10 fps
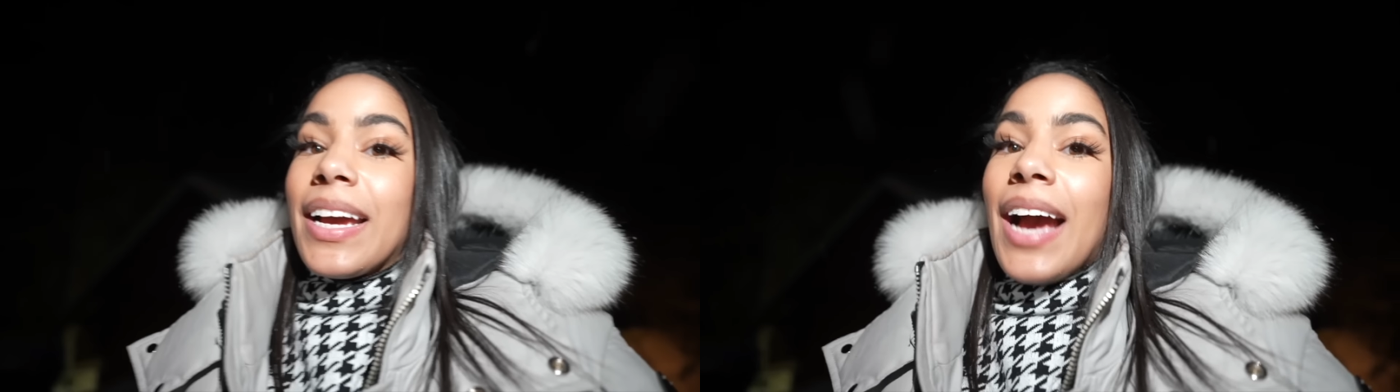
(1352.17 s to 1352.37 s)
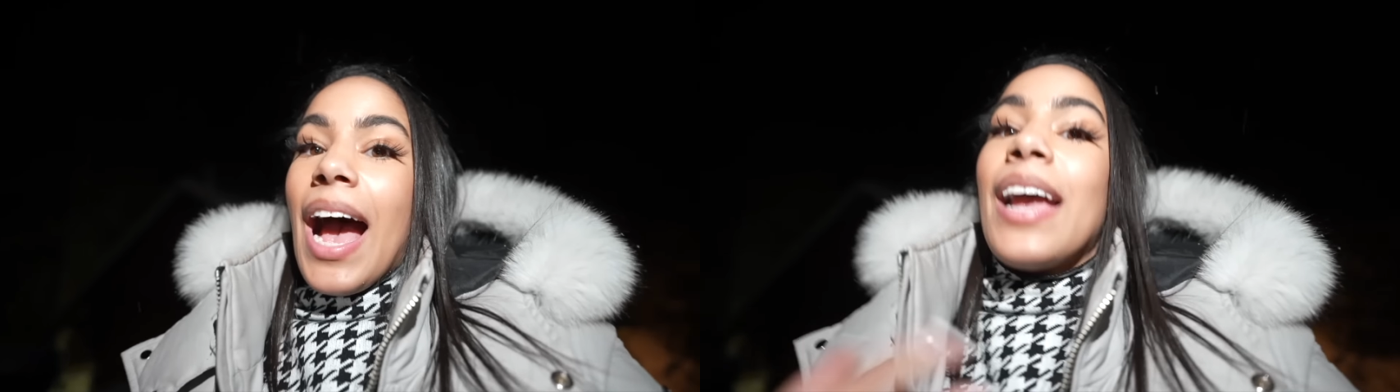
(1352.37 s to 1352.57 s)

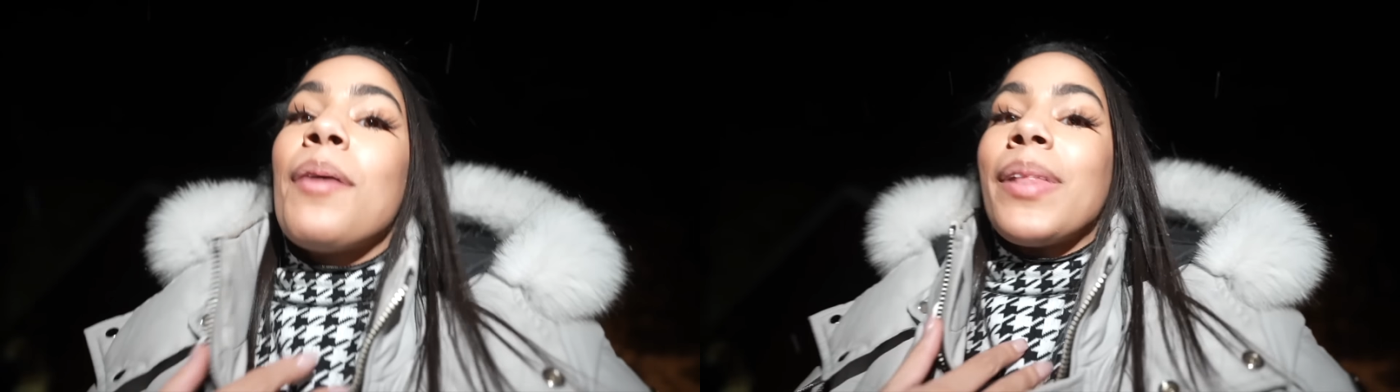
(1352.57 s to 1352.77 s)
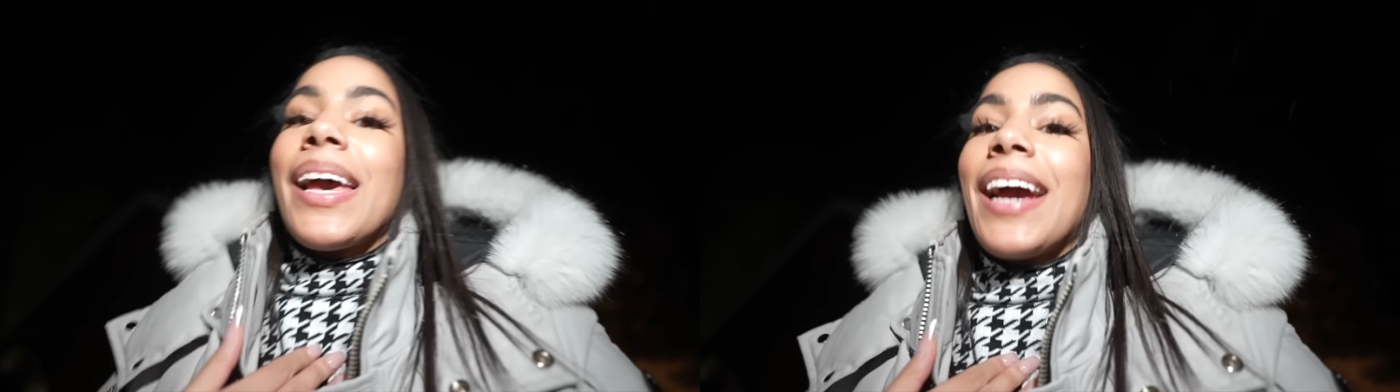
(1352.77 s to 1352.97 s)
I
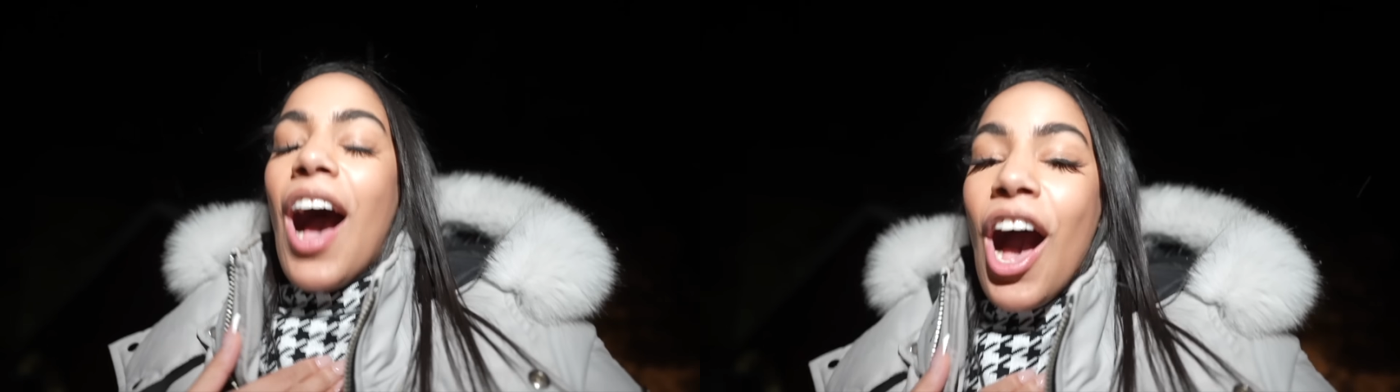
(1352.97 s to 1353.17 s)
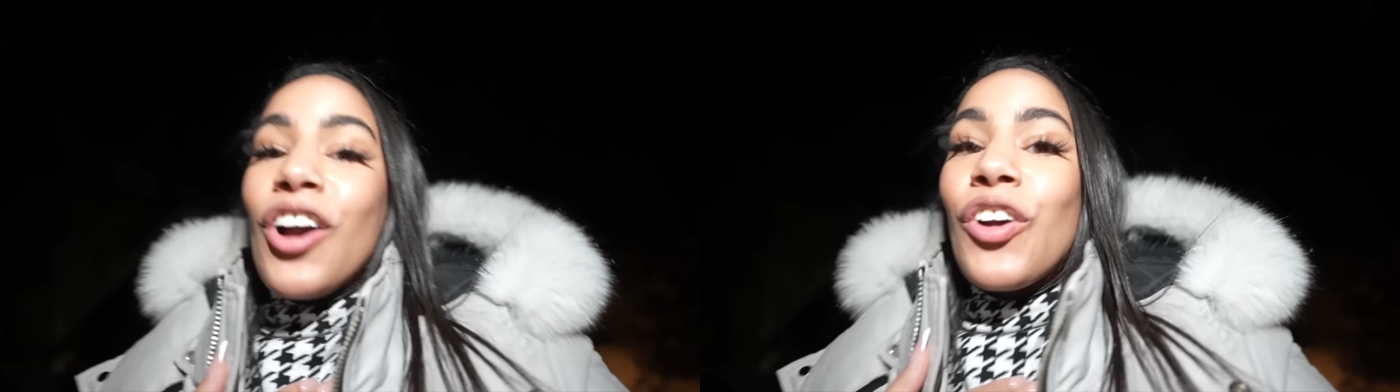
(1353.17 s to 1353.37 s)
am like
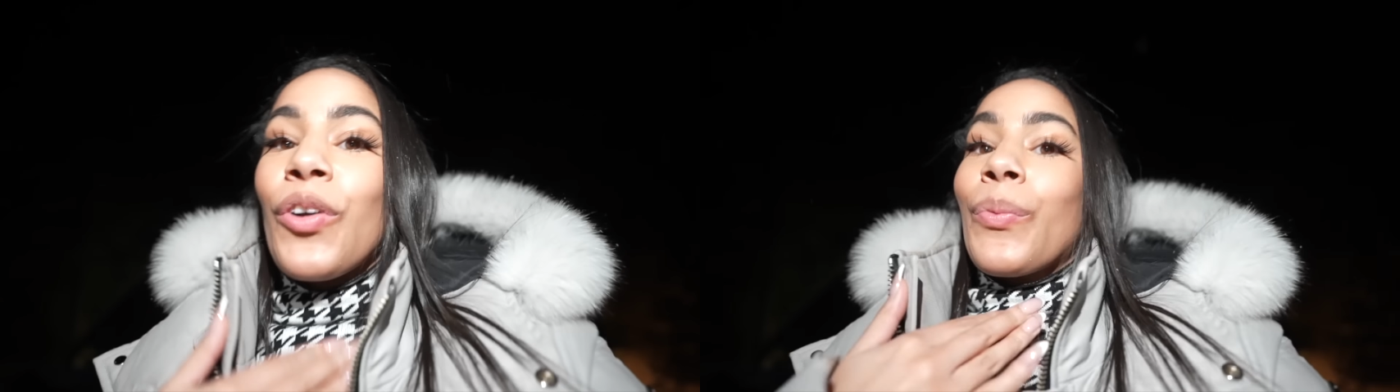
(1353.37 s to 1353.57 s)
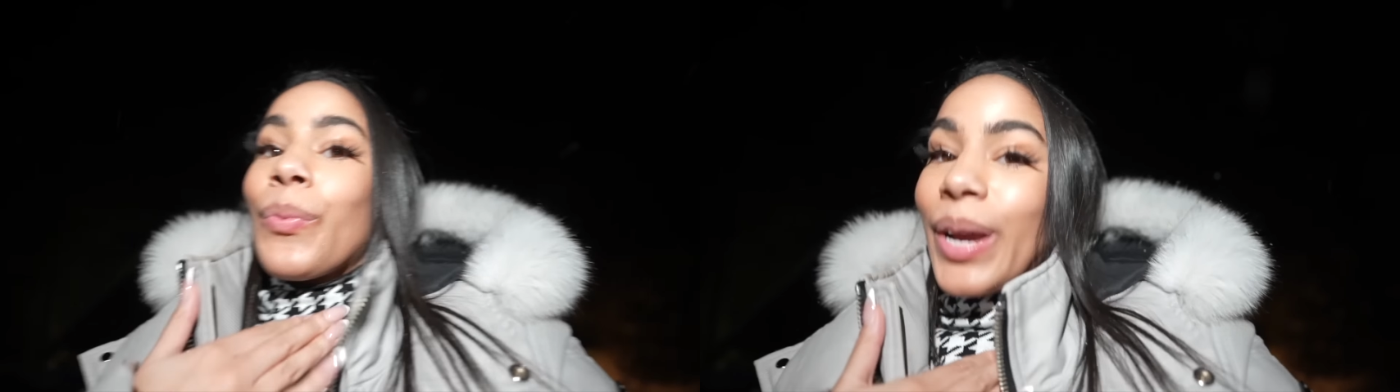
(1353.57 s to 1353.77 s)

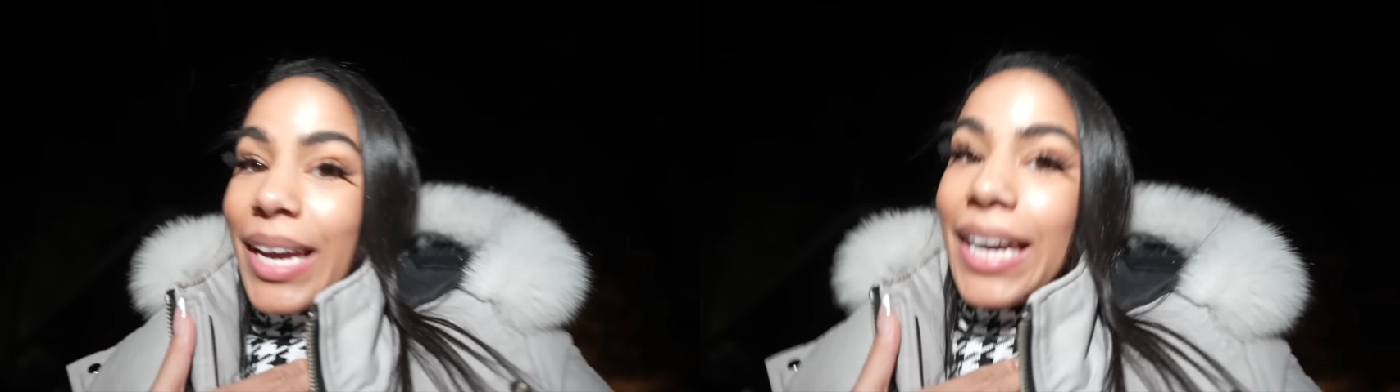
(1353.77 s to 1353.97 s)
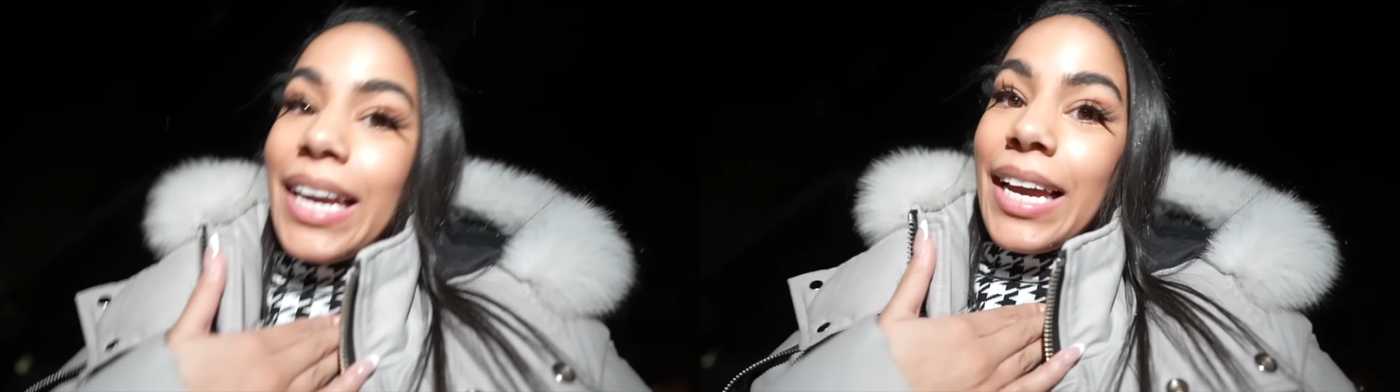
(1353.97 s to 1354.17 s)

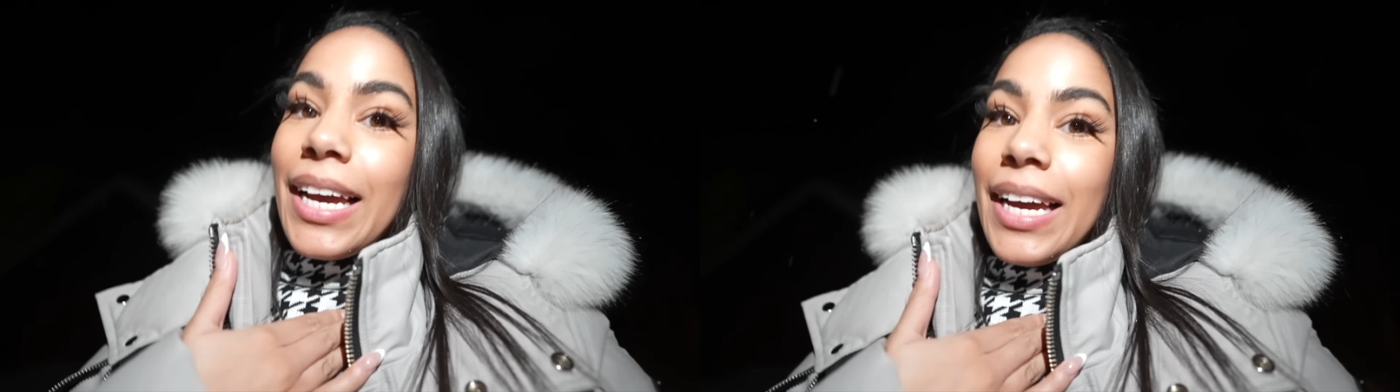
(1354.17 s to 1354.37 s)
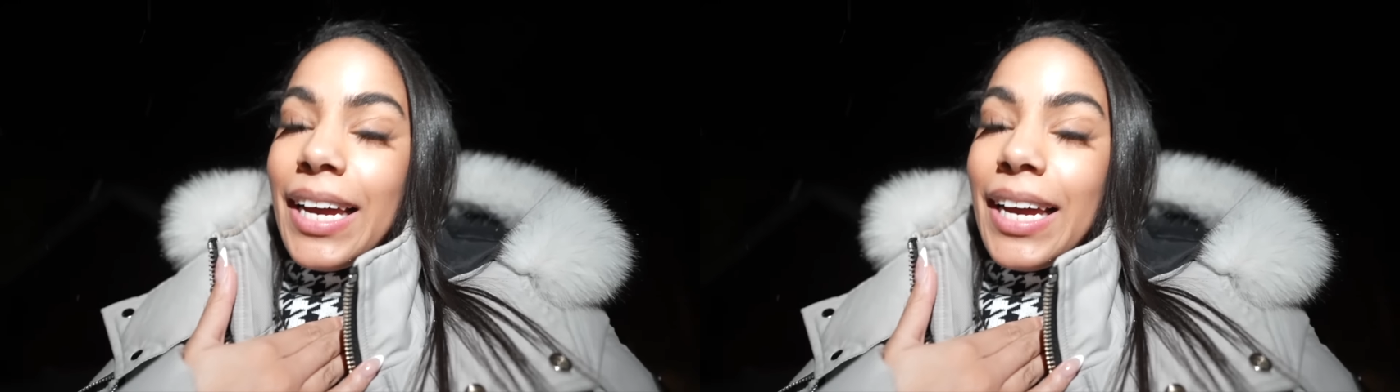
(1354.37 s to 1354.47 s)
hungry.